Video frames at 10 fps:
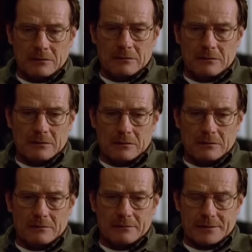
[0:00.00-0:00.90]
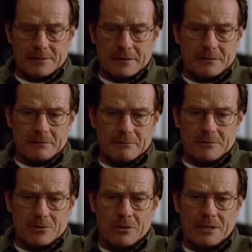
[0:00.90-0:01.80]
Walter didn't
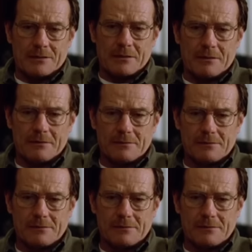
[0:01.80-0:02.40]
change from good